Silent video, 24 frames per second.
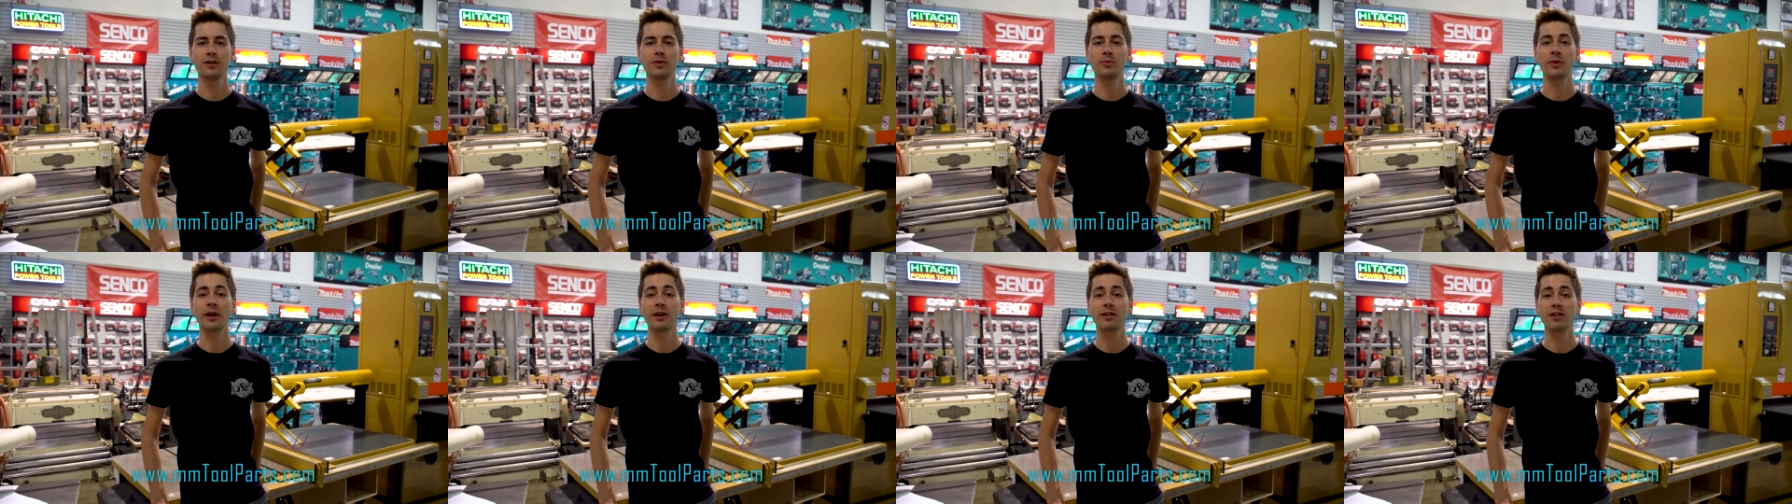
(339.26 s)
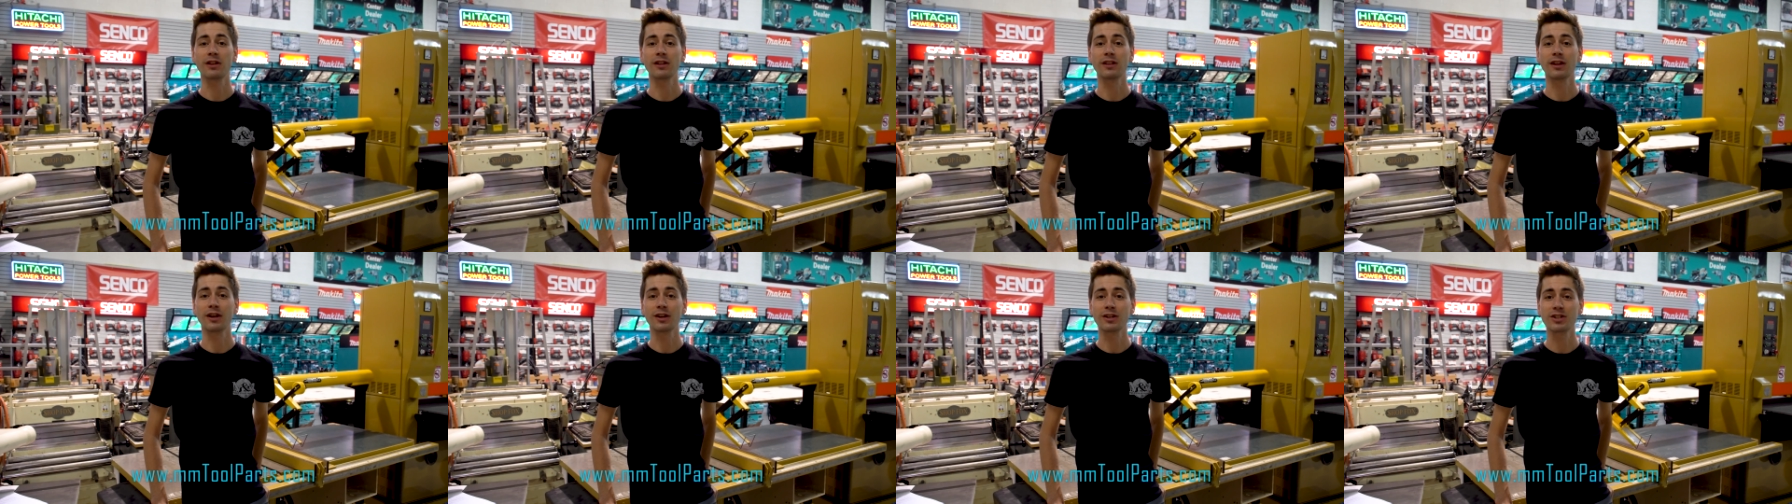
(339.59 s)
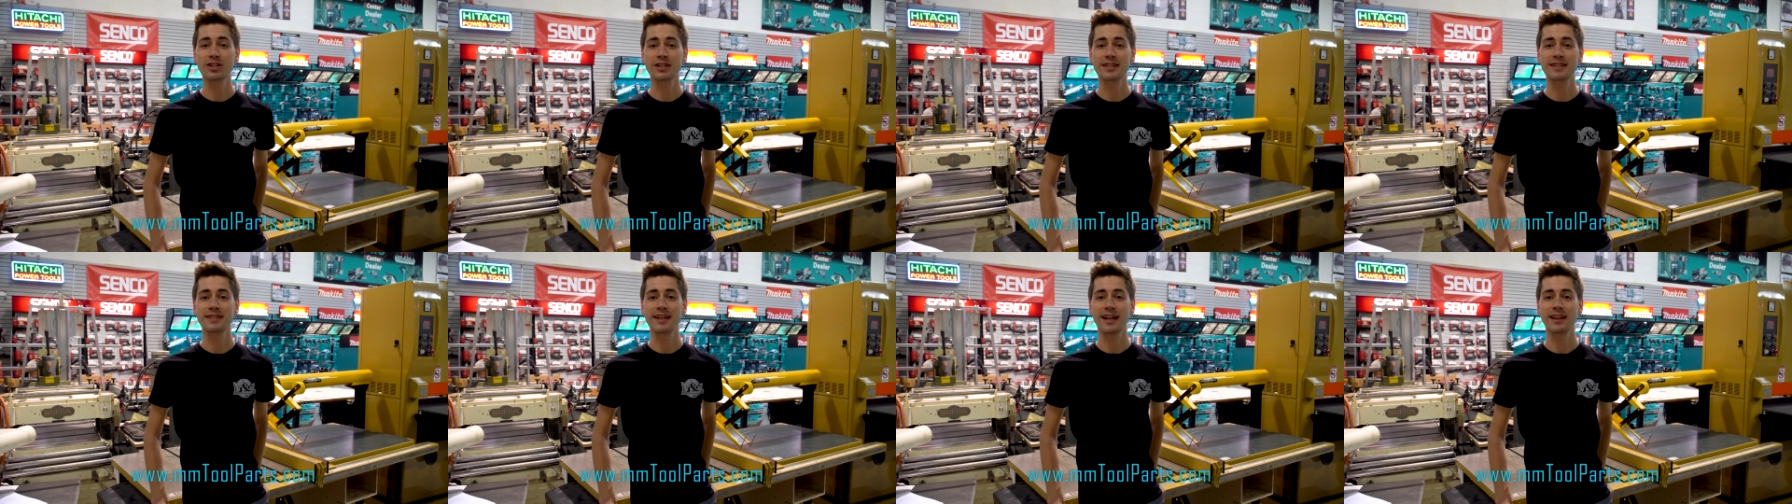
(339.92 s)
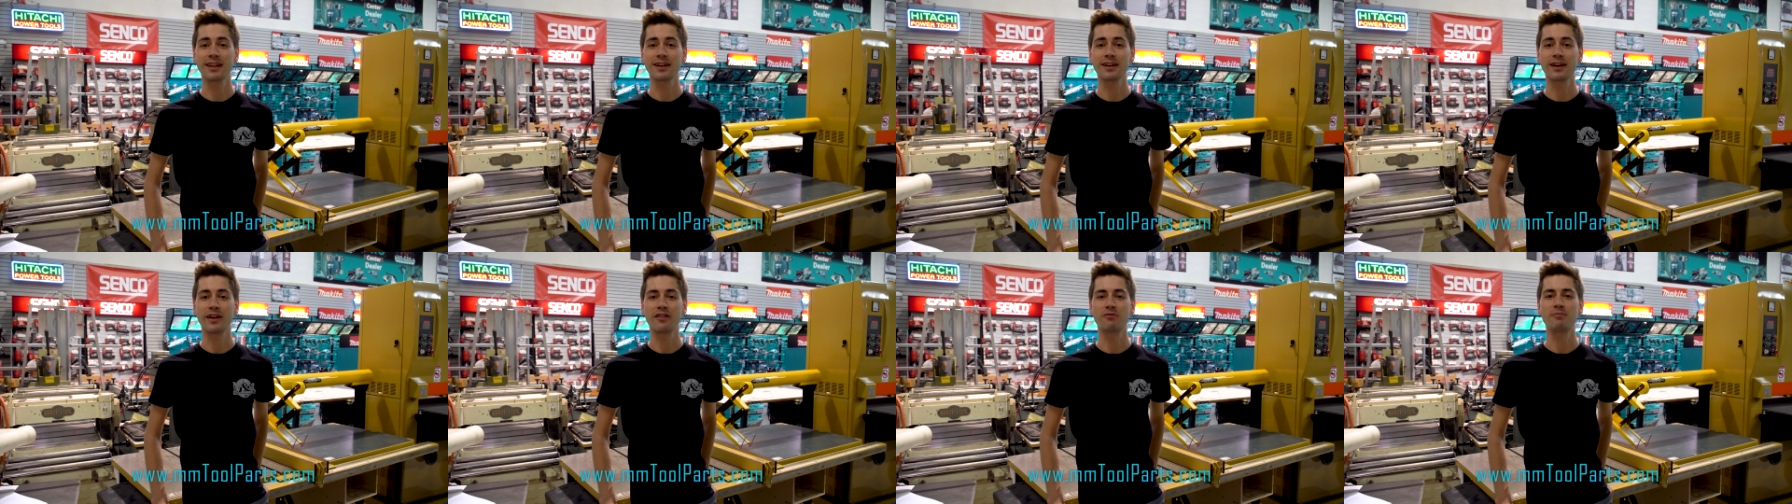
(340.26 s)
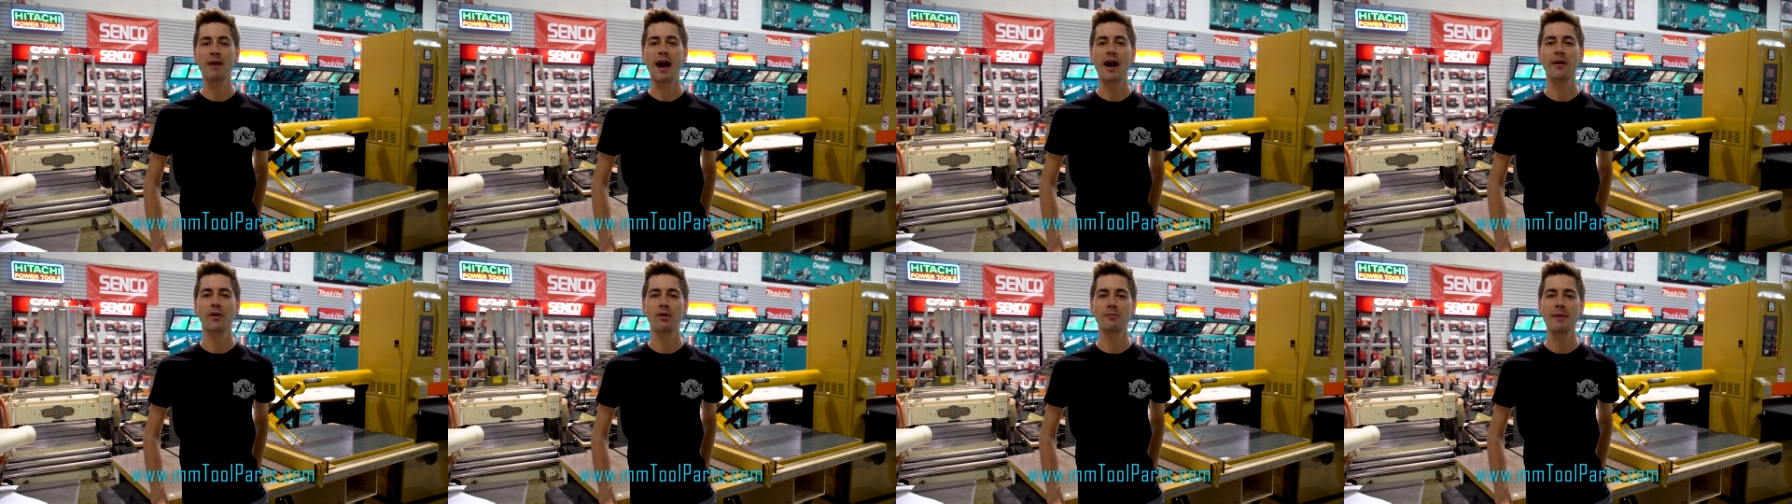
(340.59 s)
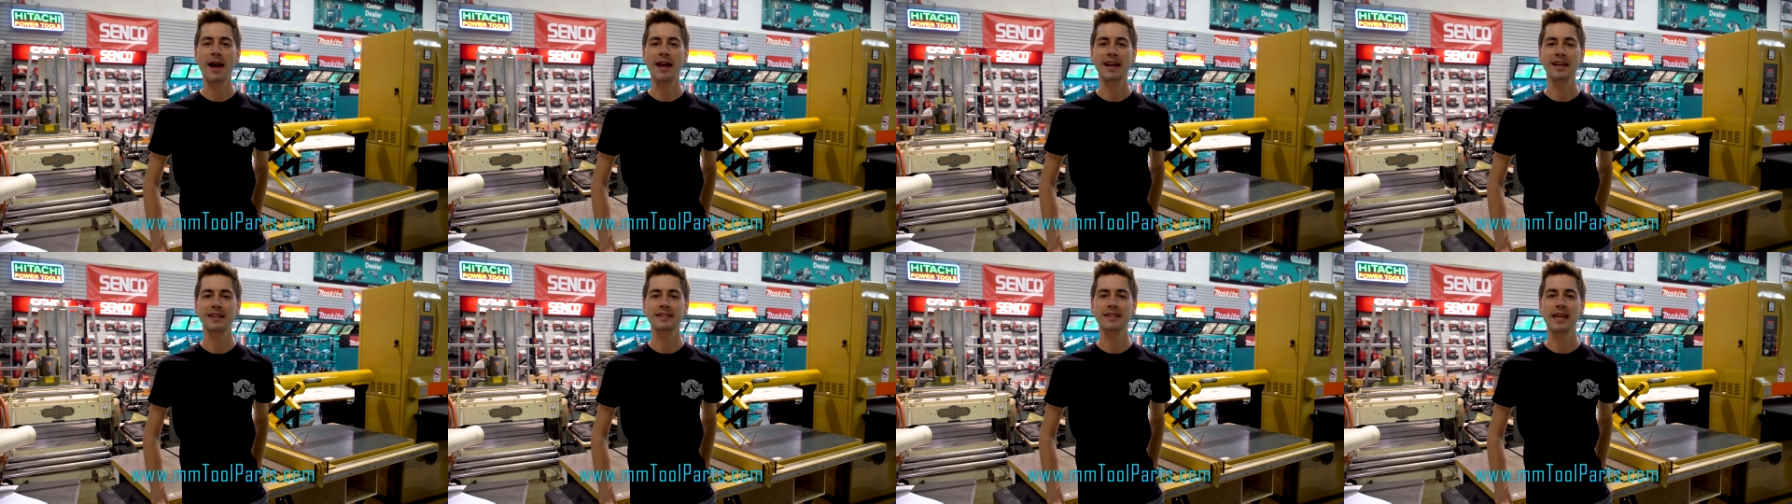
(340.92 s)
We are the largest seller of
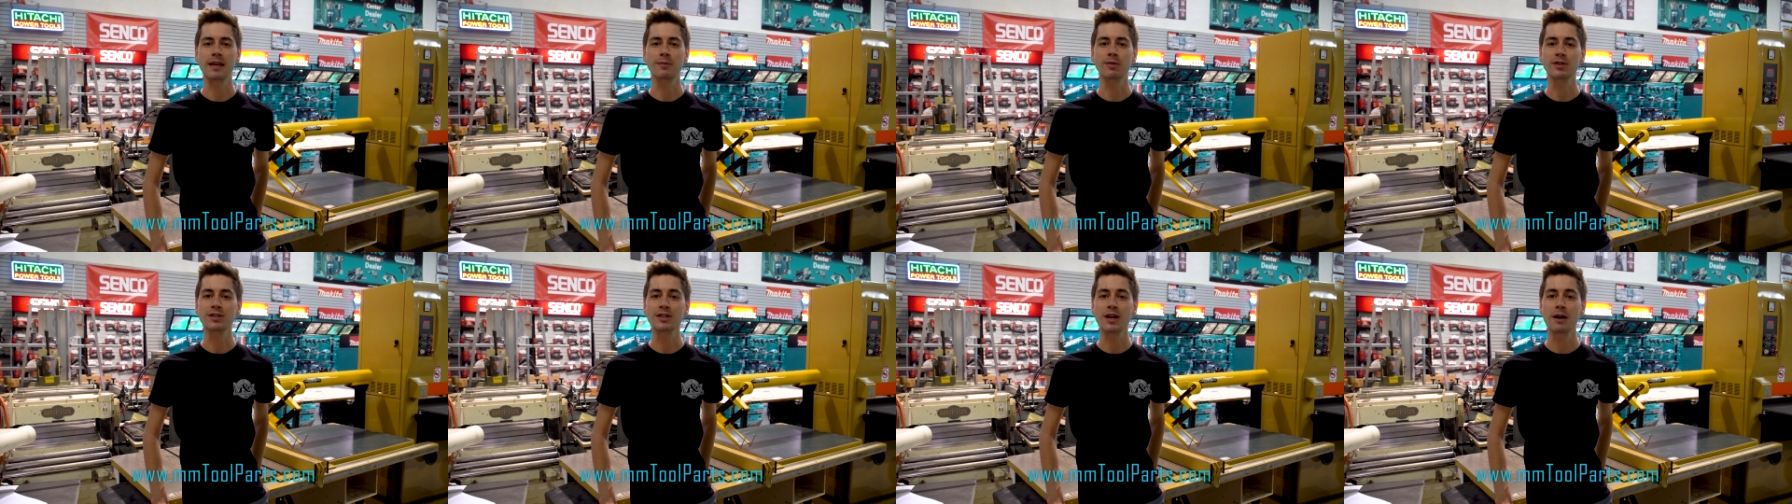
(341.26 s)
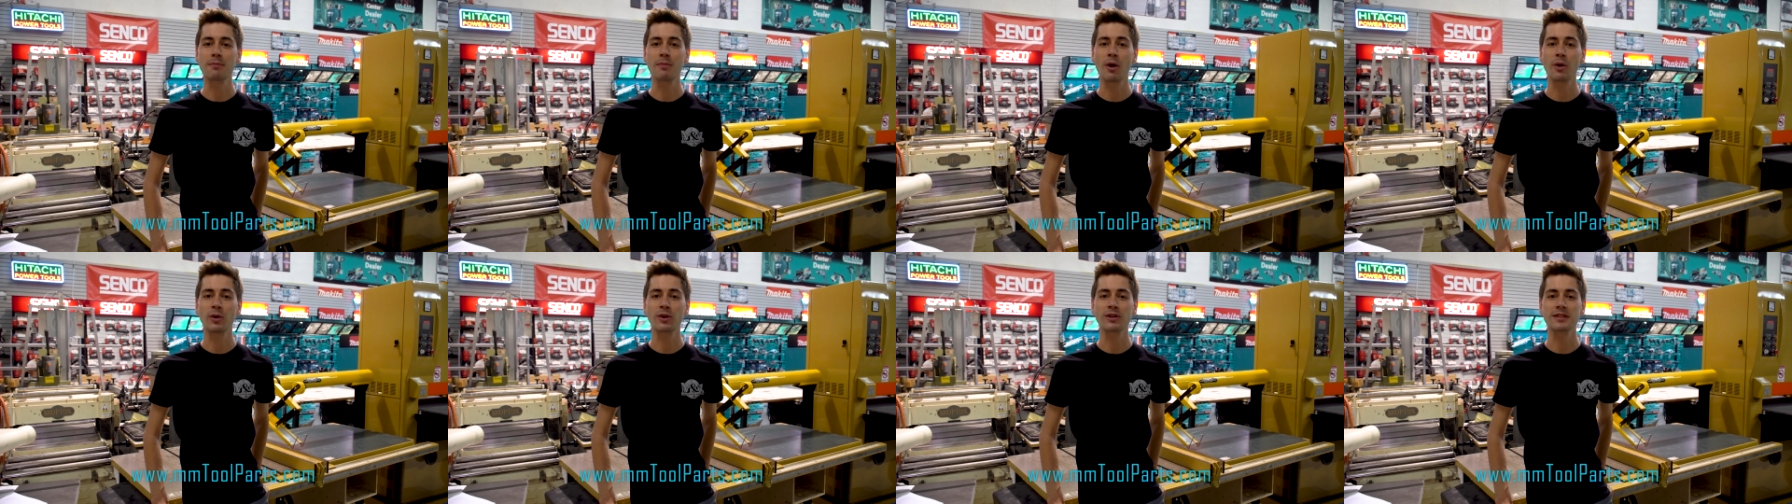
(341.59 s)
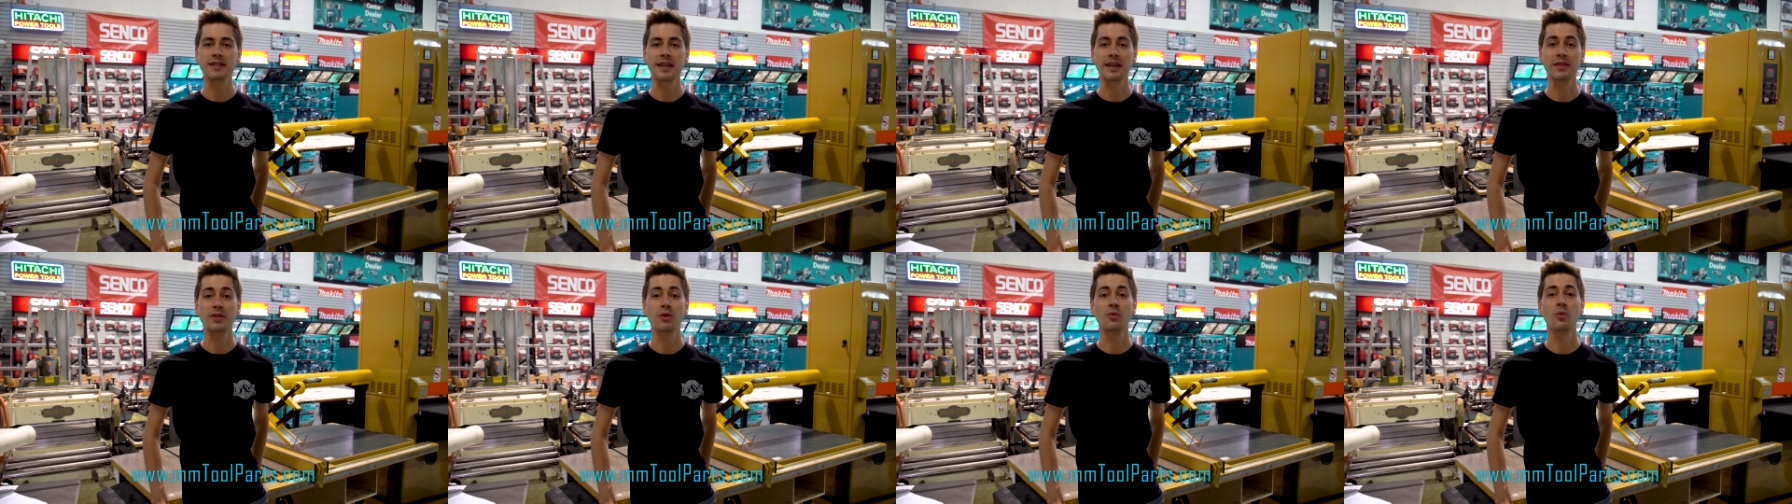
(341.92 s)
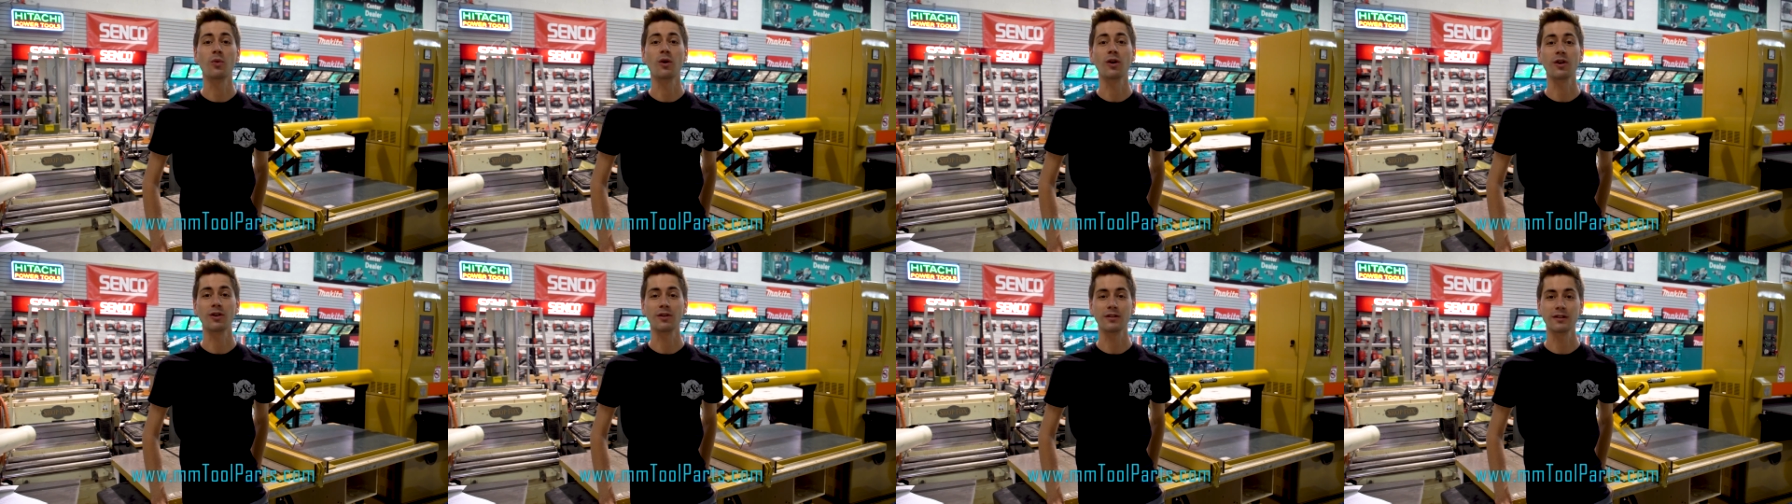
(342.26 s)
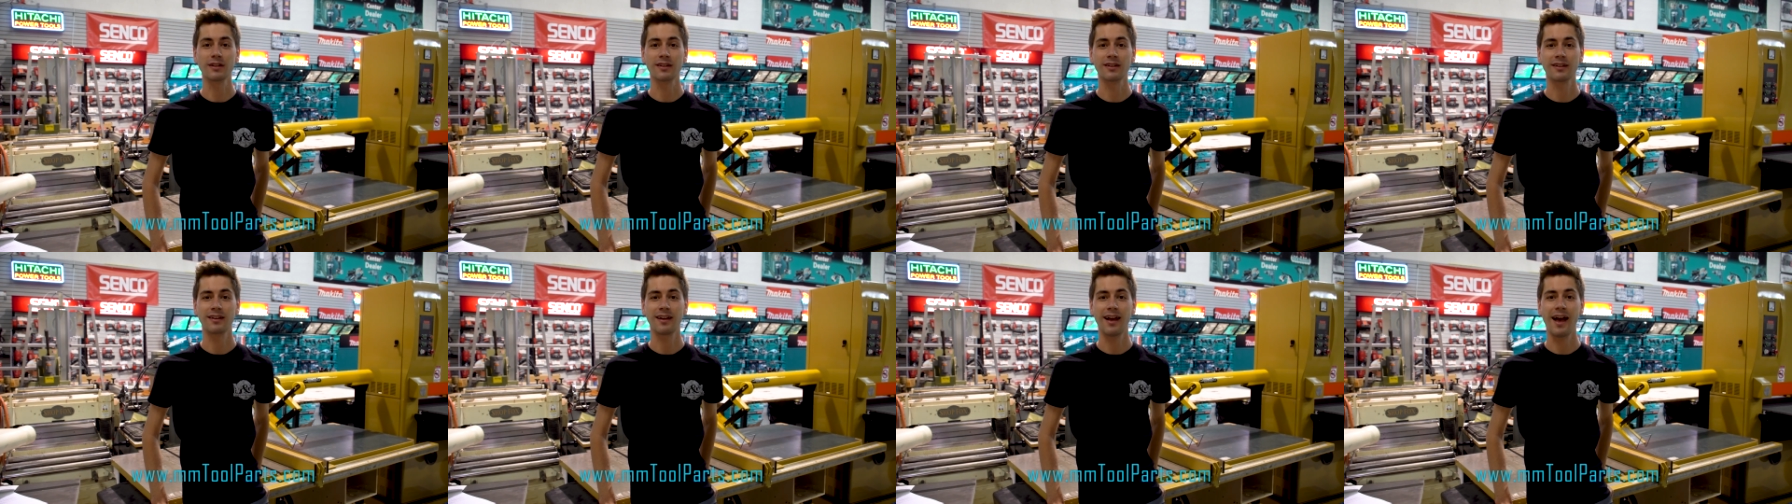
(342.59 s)
Powermatic table saw motors in the world.